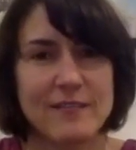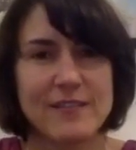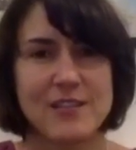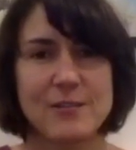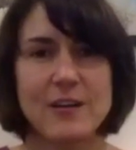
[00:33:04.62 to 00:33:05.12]

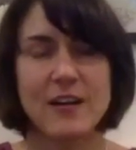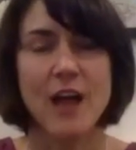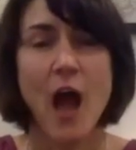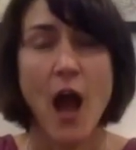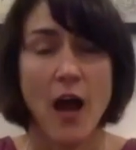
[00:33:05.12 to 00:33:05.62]
Sure.
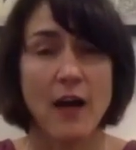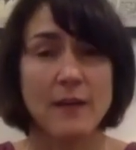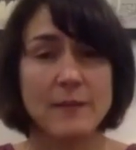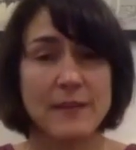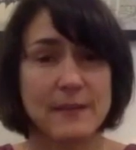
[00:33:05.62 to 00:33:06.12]

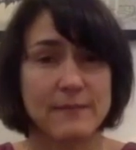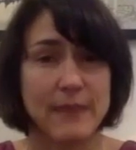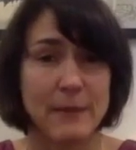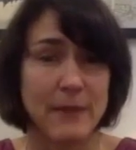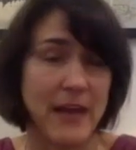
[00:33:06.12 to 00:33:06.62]
And
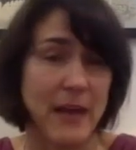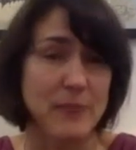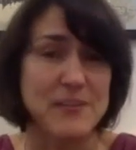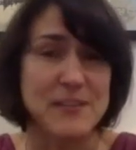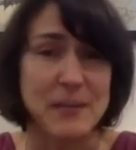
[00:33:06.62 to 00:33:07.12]
that might
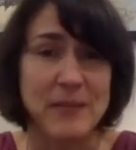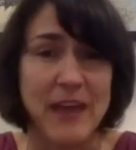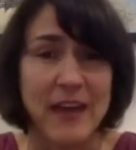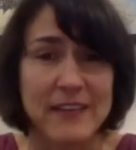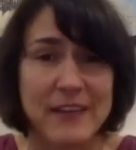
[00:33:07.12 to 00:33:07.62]
happen
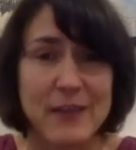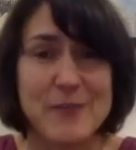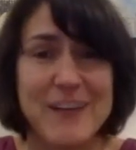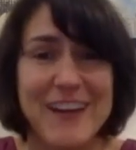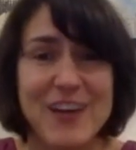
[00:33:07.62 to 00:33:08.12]
someday. That would
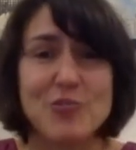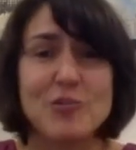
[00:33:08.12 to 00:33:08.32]
be kind of cool.